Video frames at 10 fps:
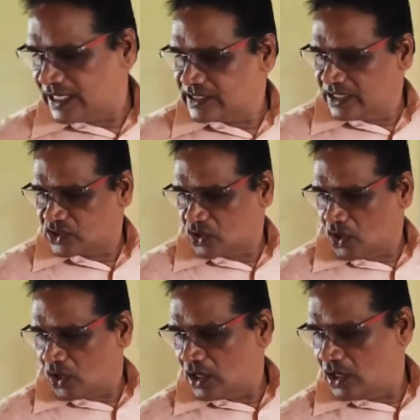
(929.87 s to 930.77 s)
test
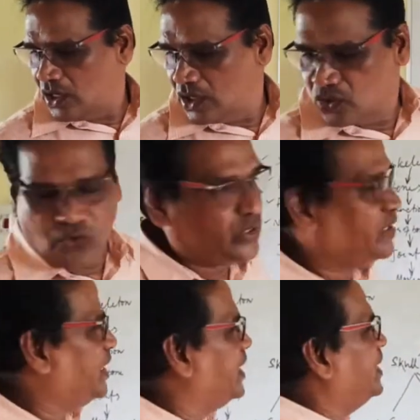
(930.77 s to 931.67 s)
called
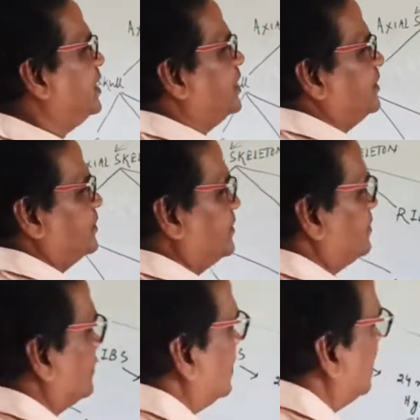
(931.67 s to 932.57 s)
28,
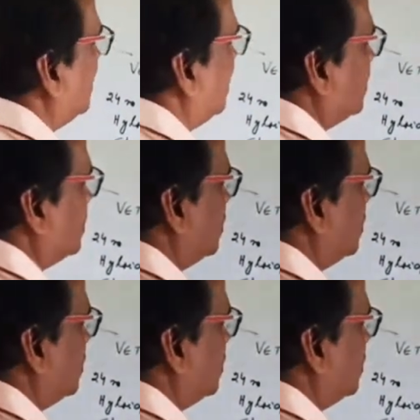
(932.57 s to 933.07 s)
so